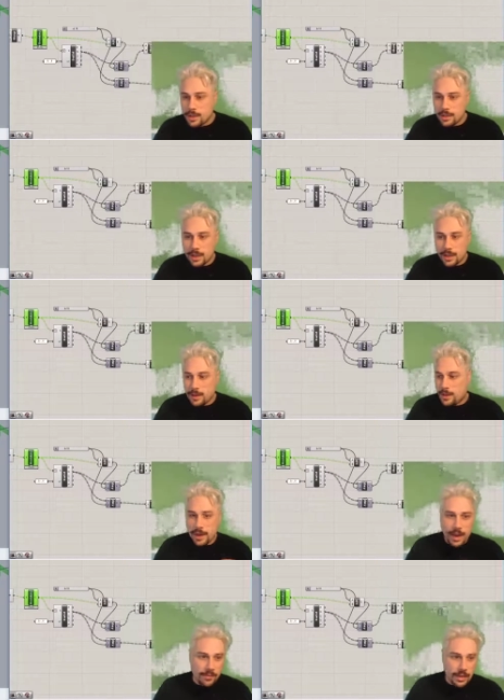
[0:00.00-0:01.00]
It's like
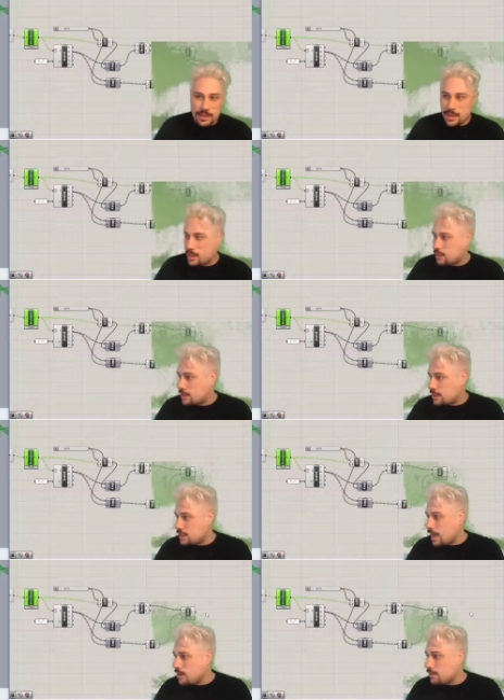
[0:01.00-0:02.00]
having a center as a
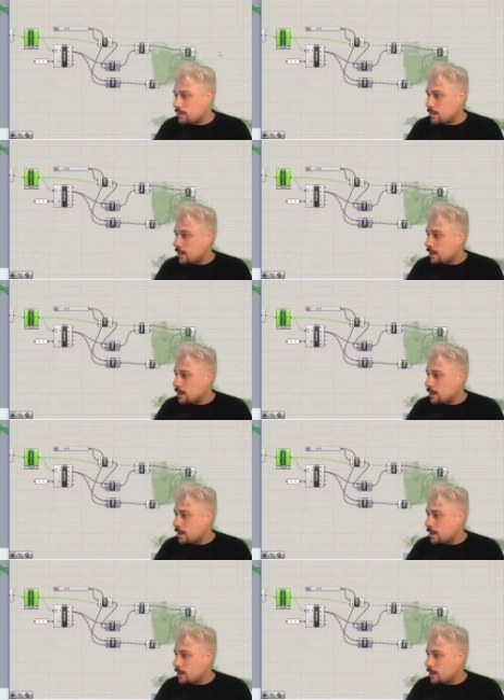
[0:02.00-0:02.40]
datum.